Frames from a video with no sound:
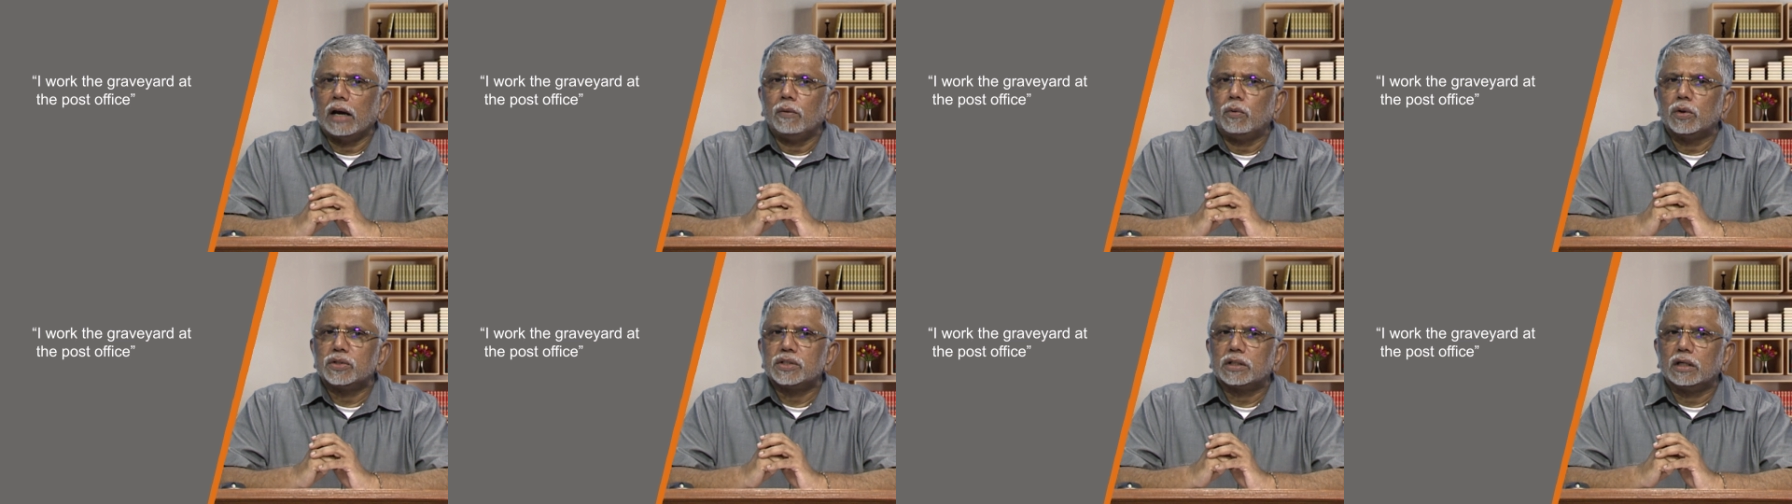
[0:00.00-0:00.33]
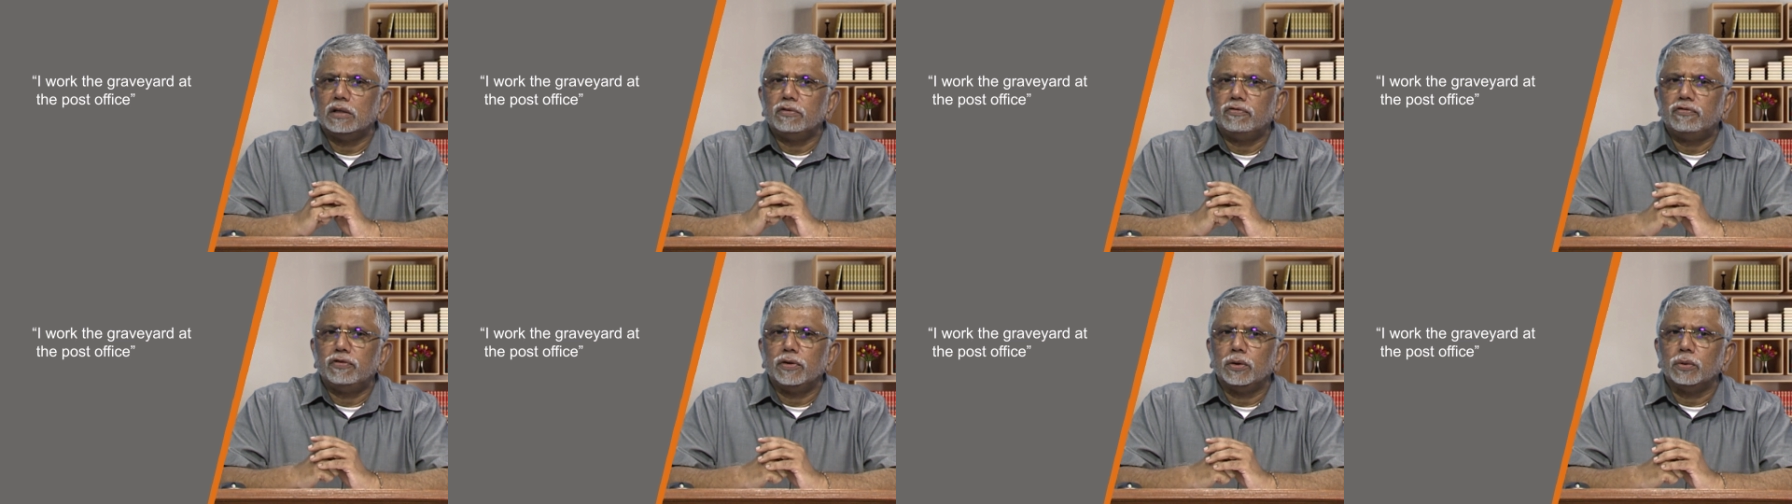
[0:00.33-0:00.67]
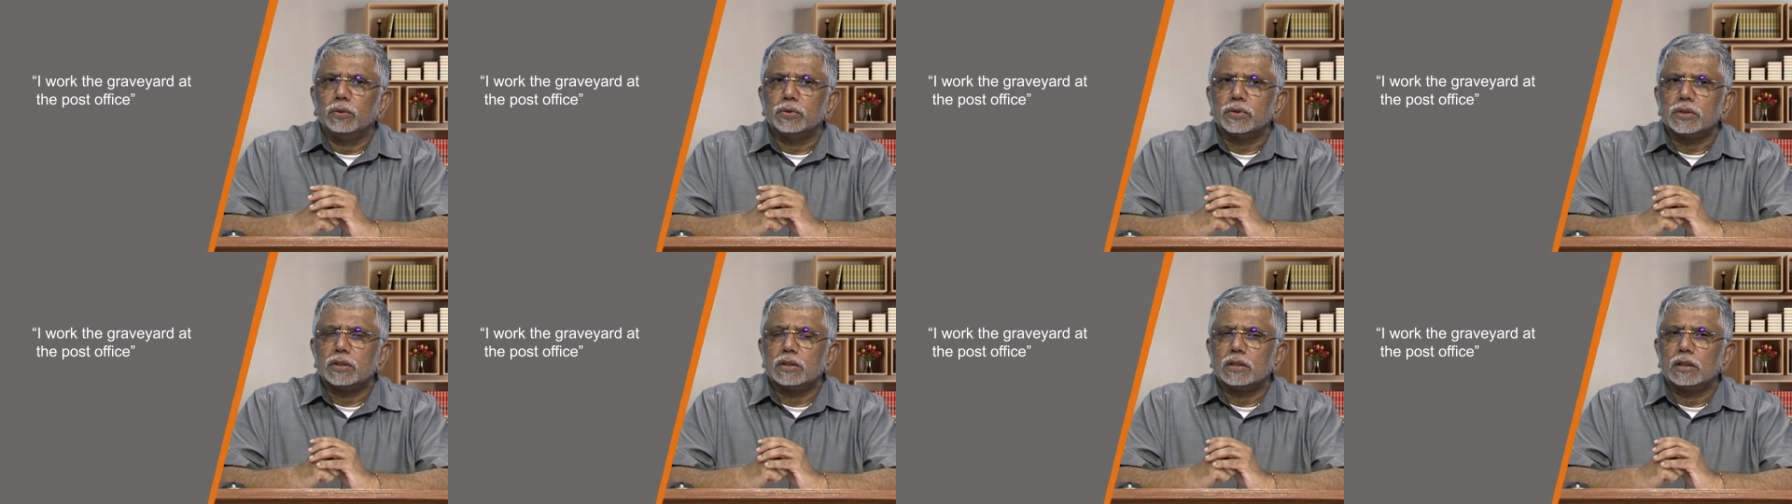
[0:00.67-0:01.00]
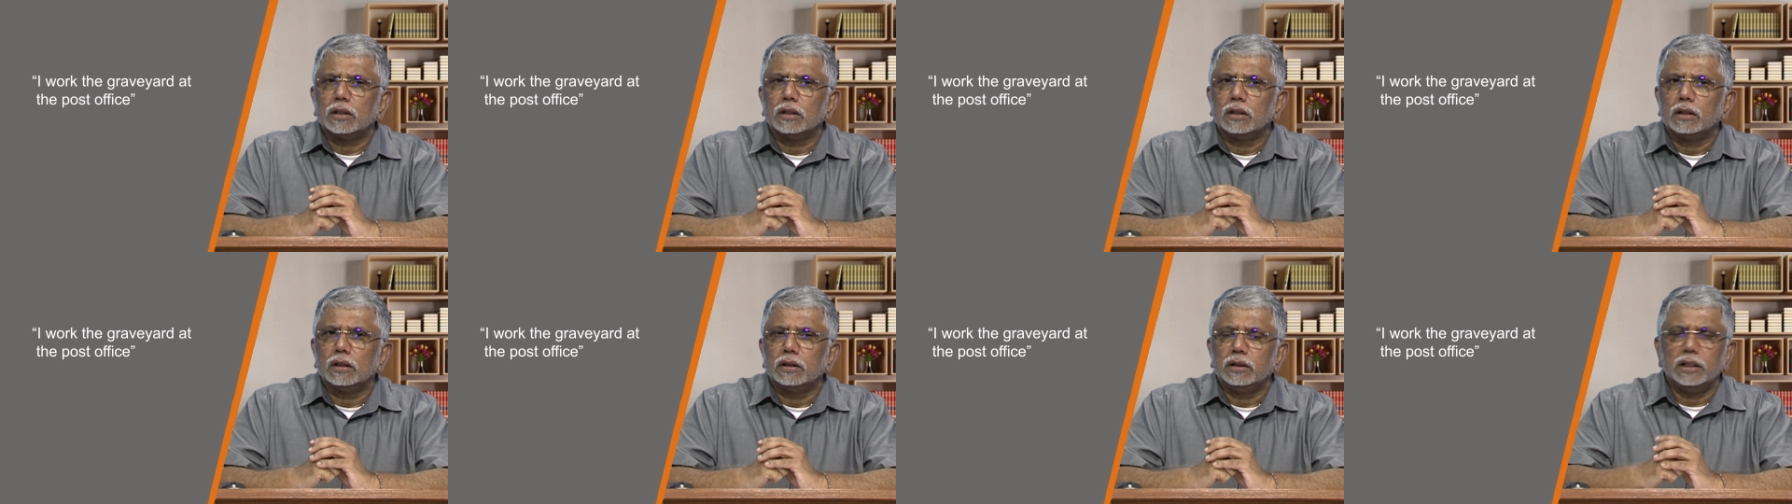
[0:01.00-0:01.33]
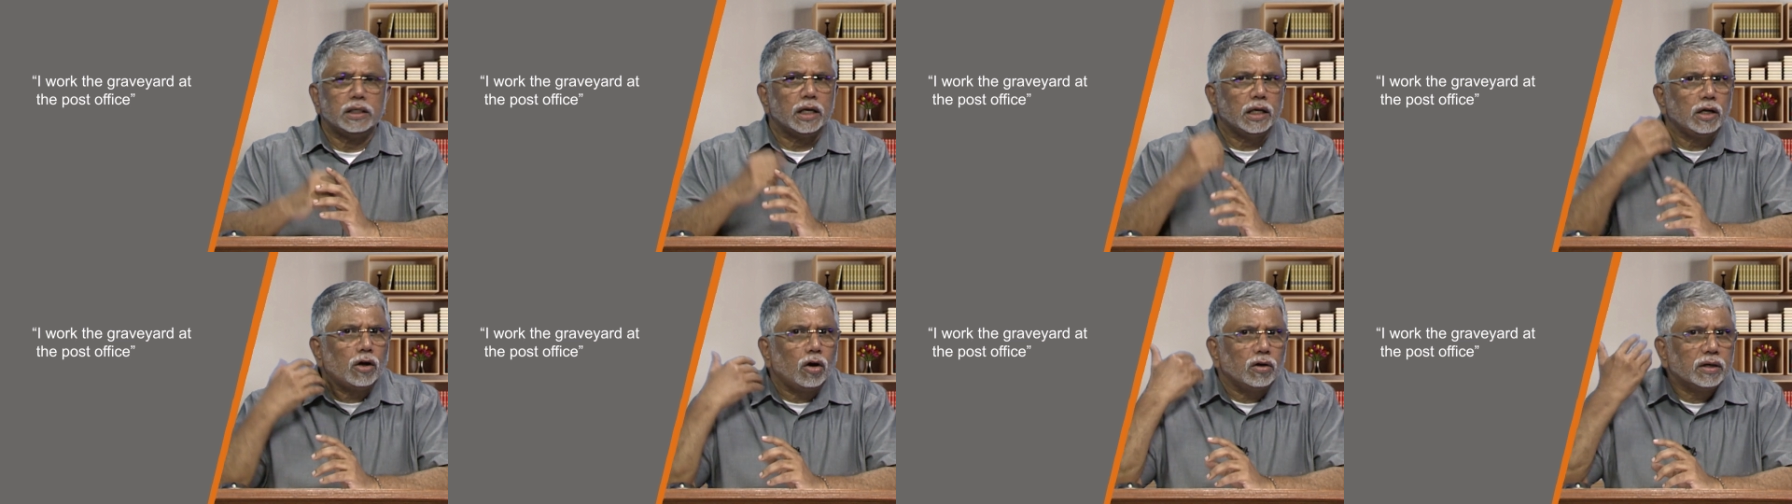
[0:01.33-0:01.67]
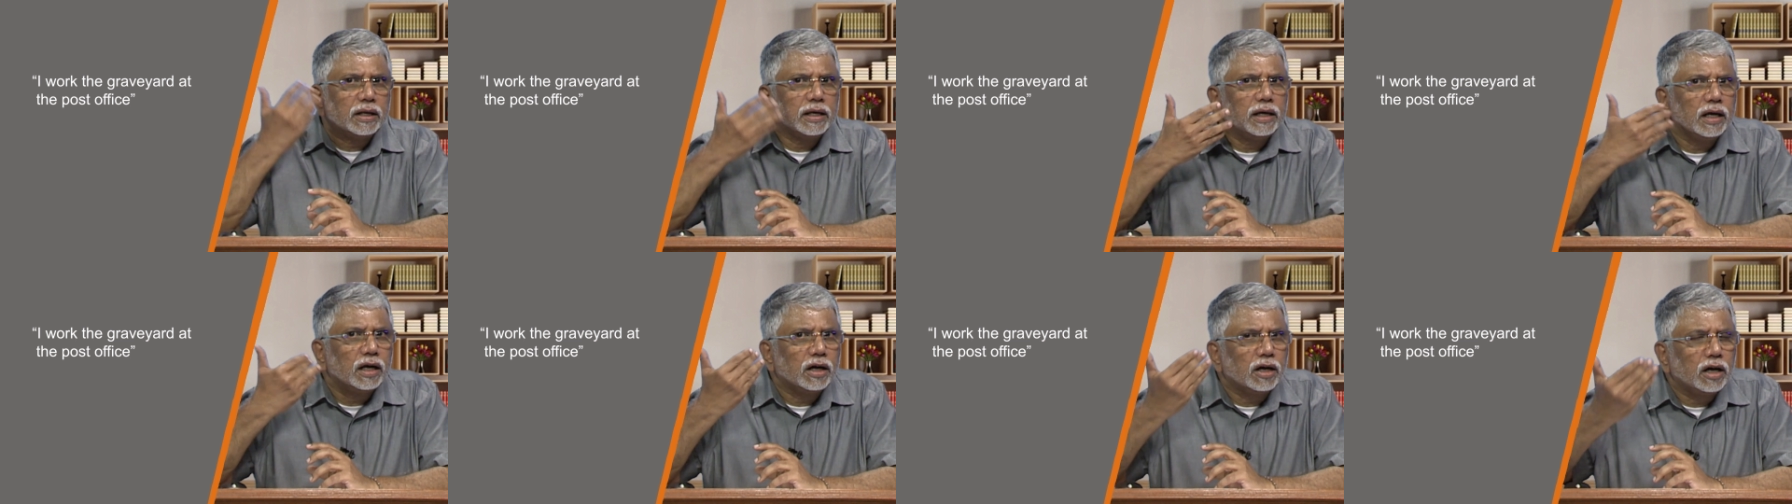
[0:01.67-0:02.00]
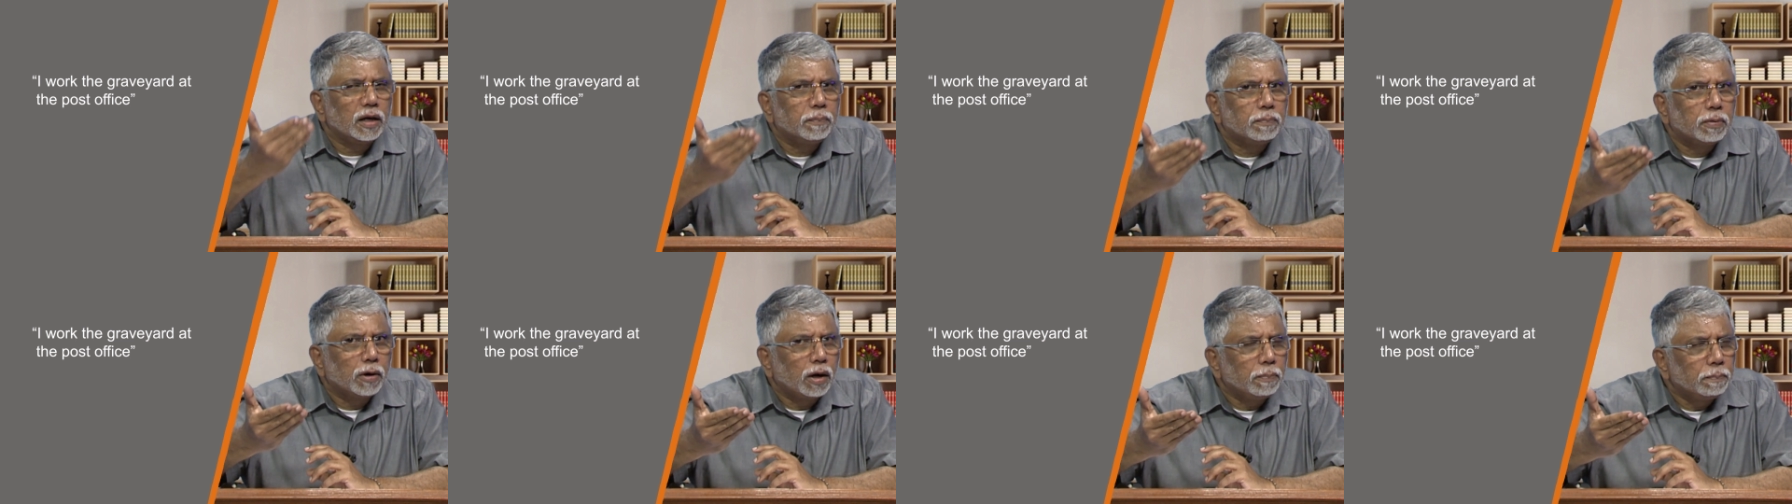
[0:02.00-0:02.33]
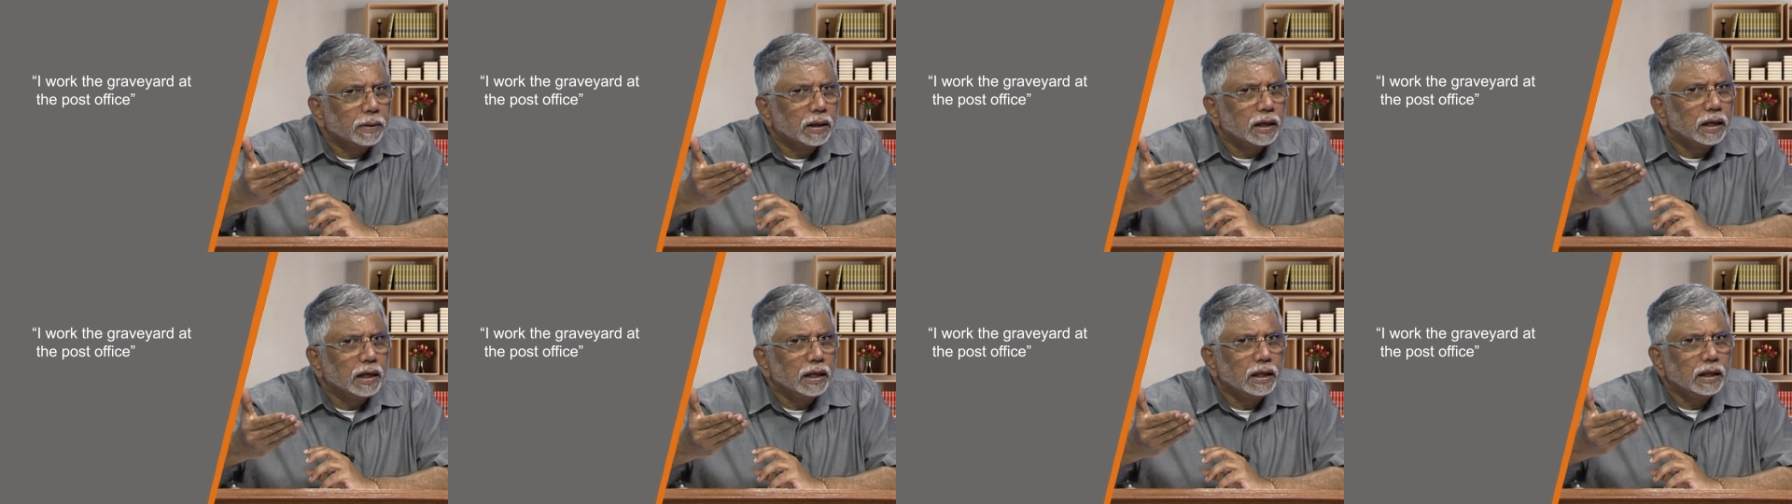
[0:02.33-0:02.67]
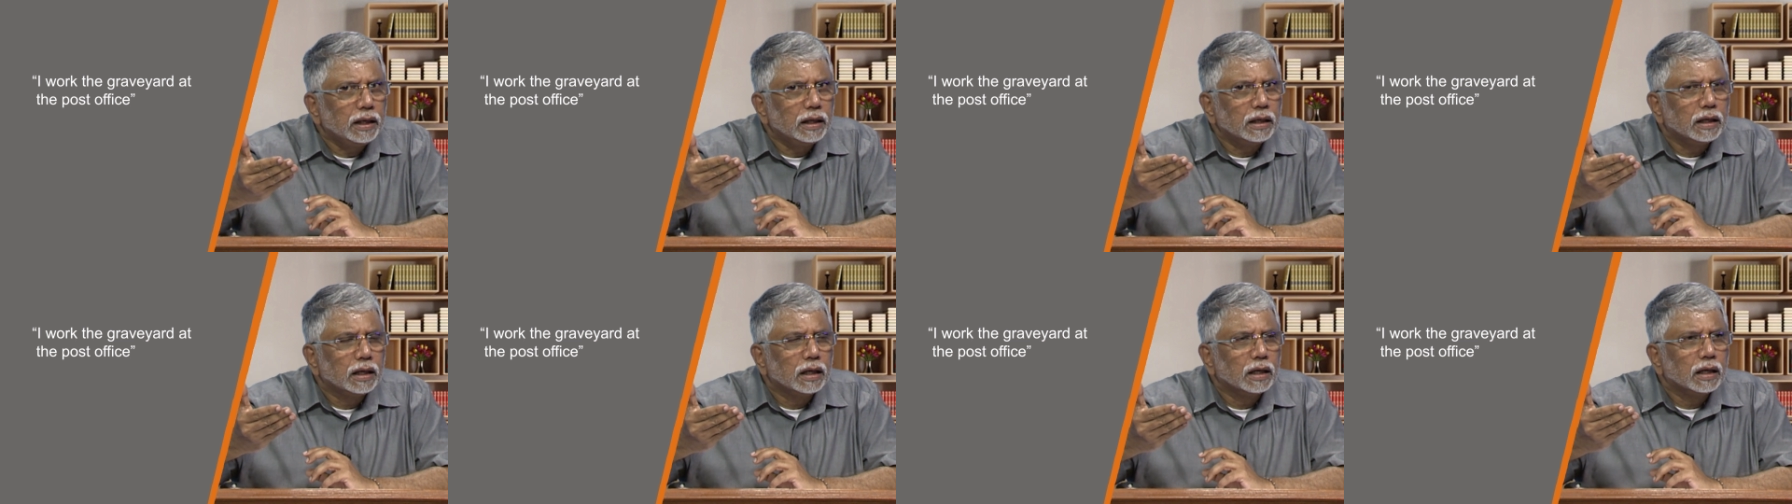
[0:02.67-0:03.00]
was confused. Did I not hear it properly?